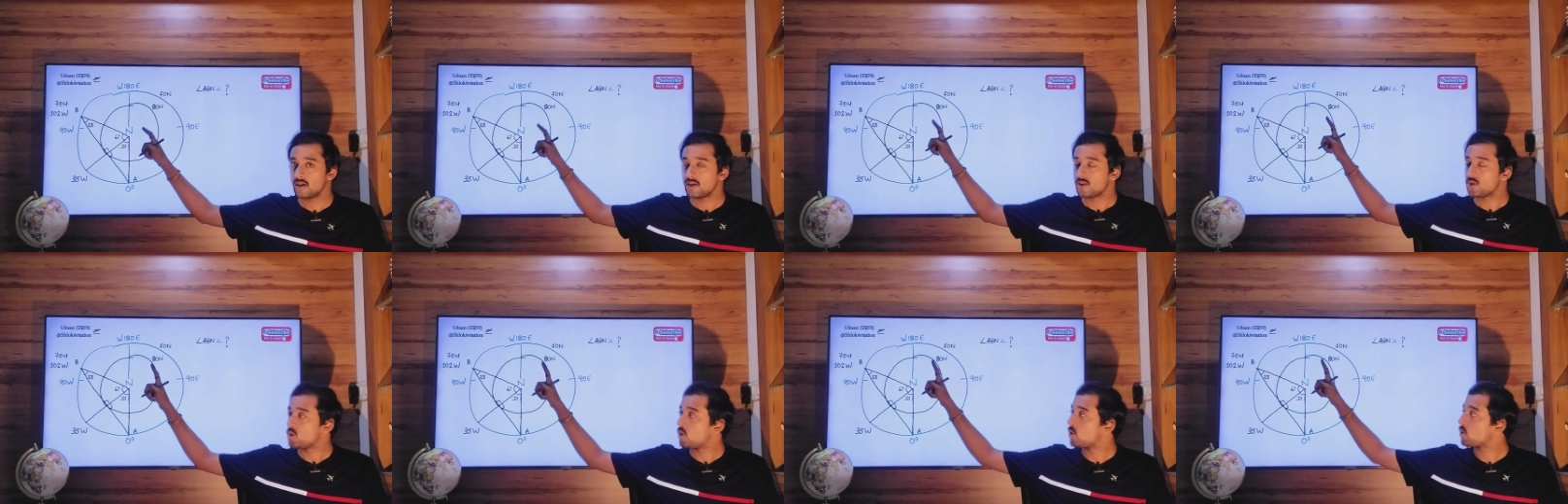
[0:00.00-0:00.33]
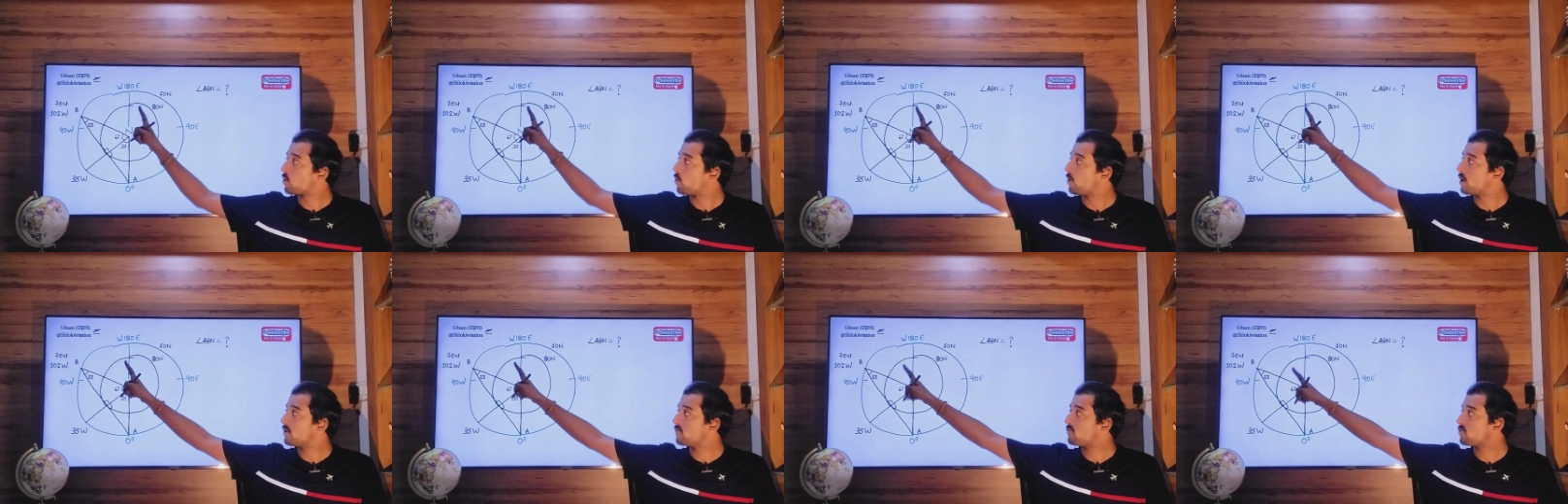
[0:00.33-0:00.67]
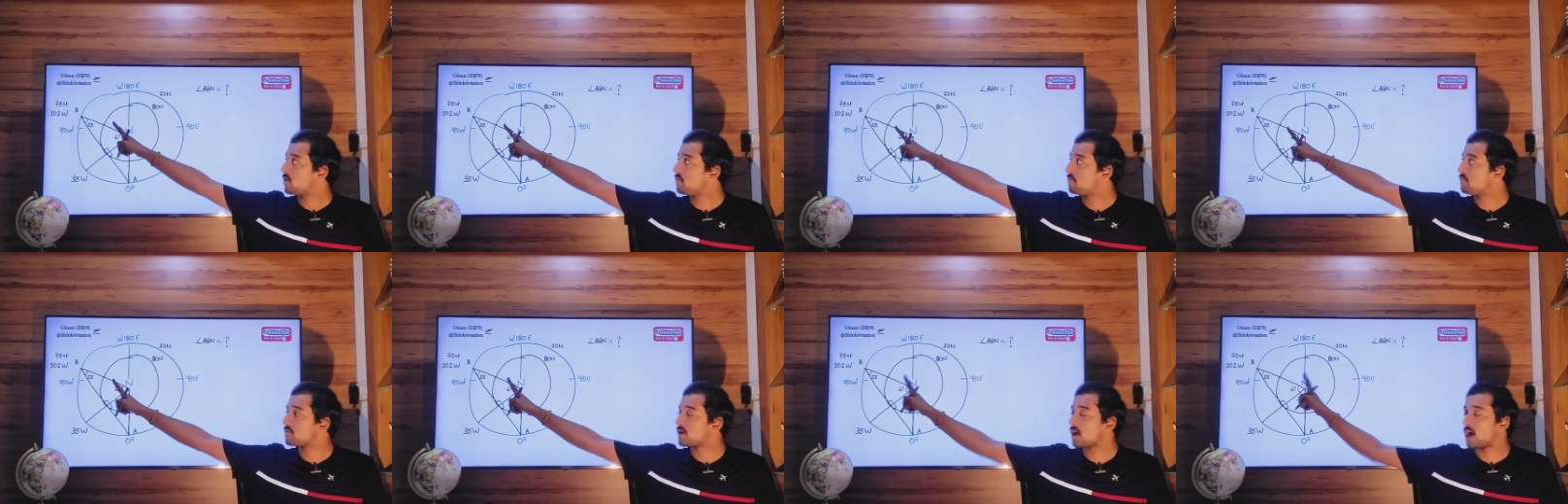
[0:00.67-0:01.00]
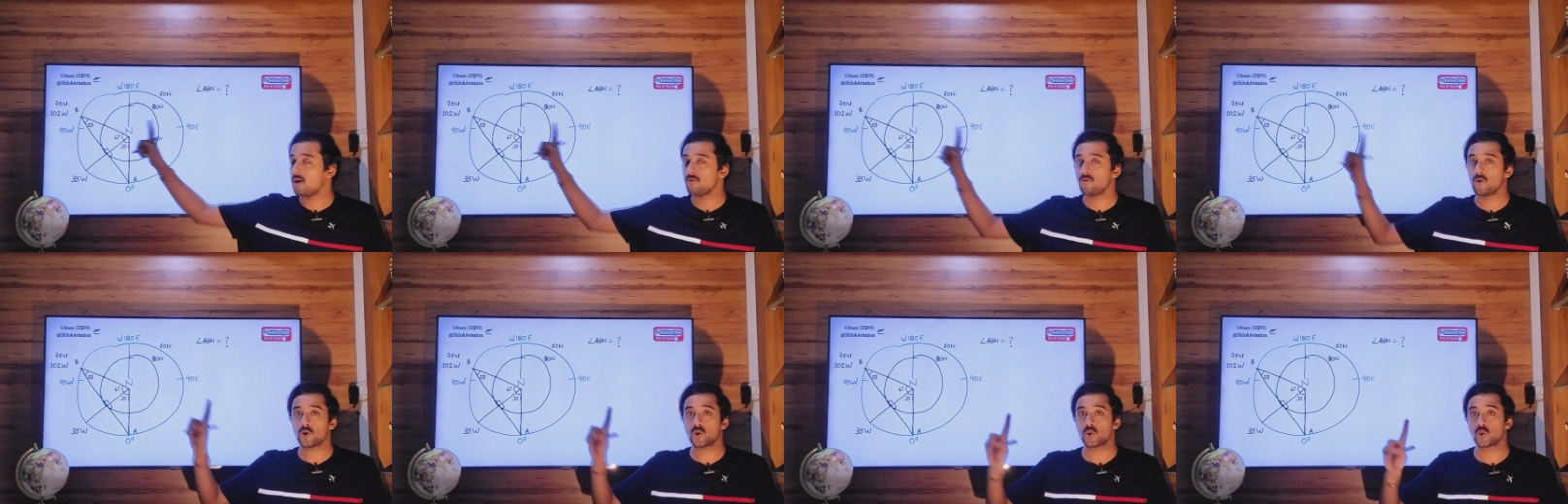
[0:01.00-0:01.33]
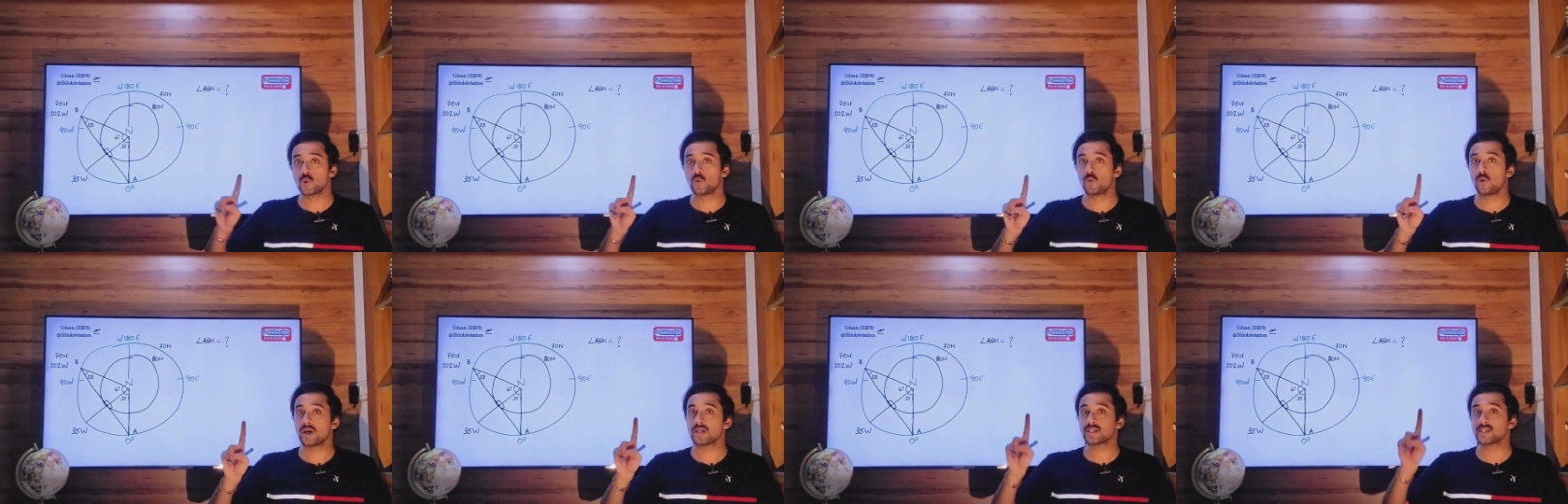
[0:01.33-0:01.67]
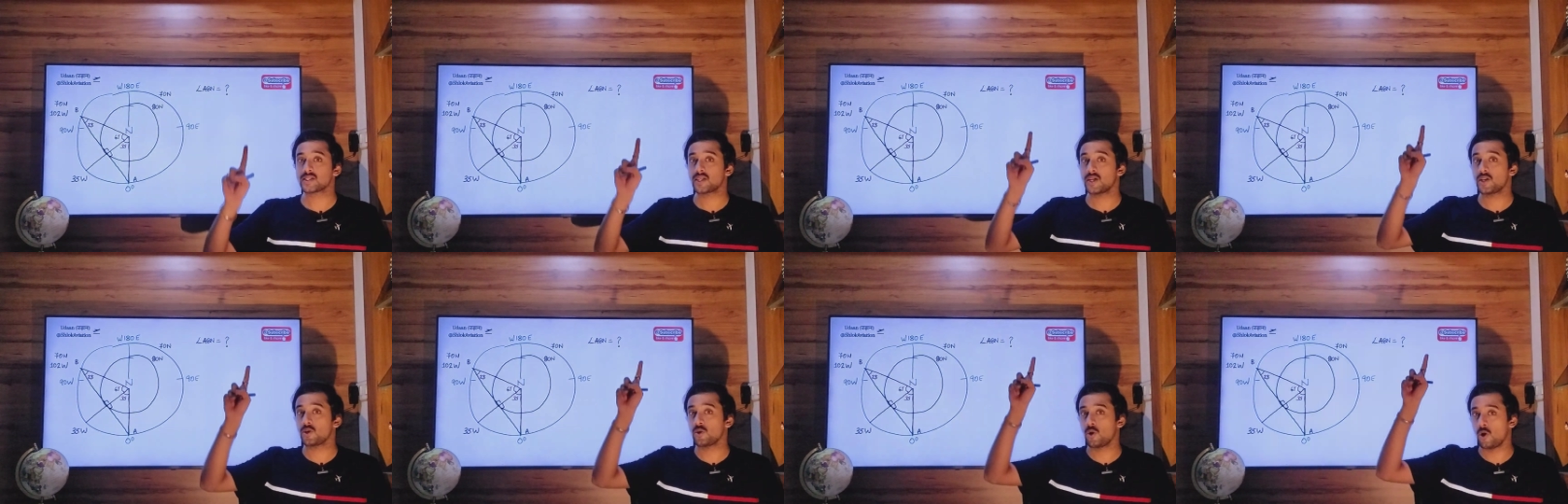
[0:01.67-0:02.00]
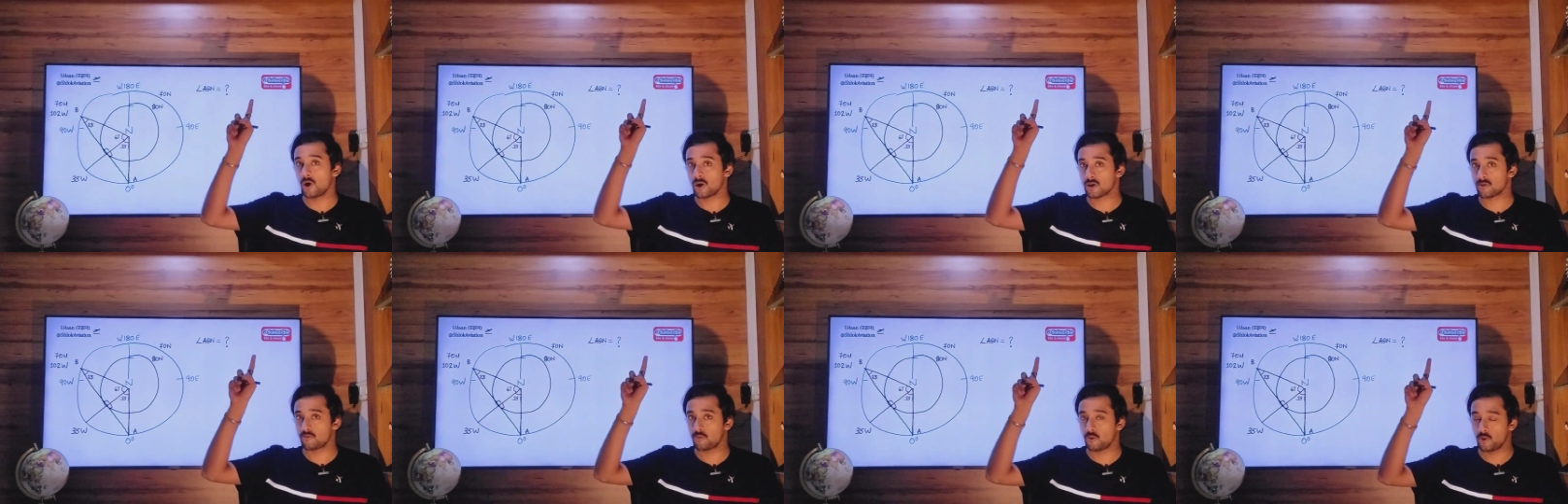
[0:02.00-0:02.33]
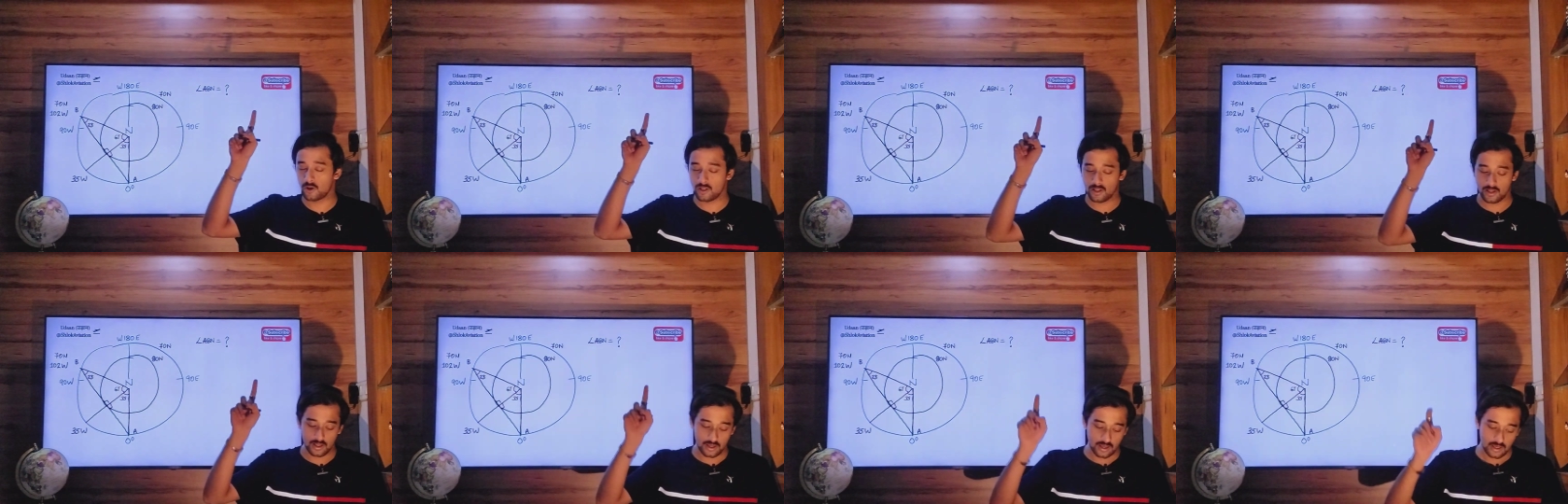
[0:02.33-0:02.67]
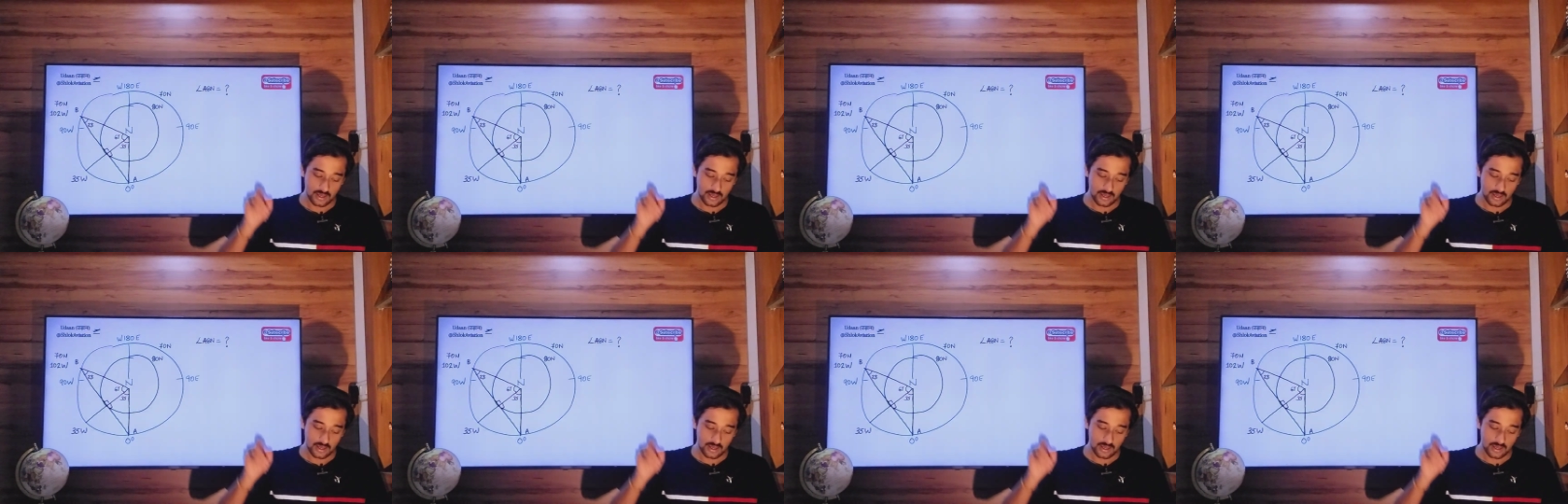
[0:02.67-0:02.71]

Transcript: So going from Bravo towards the North Pole.